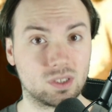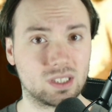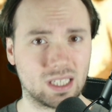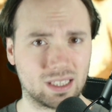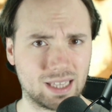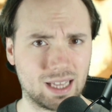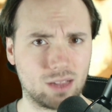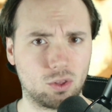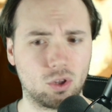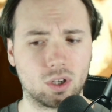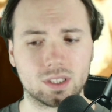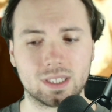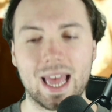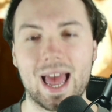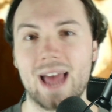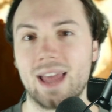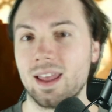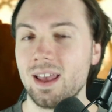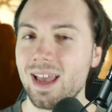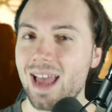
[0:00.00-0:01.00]
that they looked
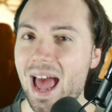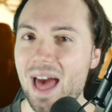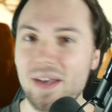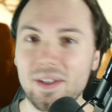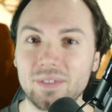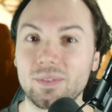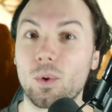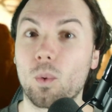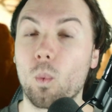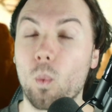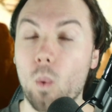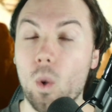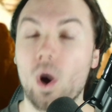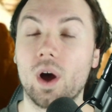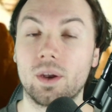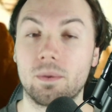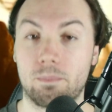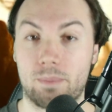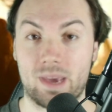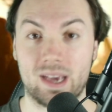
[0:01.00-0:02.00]
at, and then the
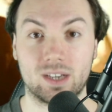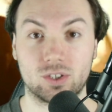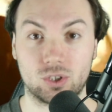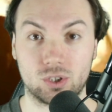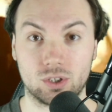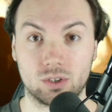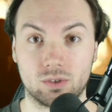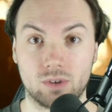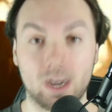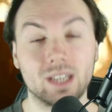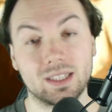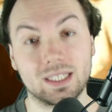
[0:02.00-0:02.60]
one picture, right?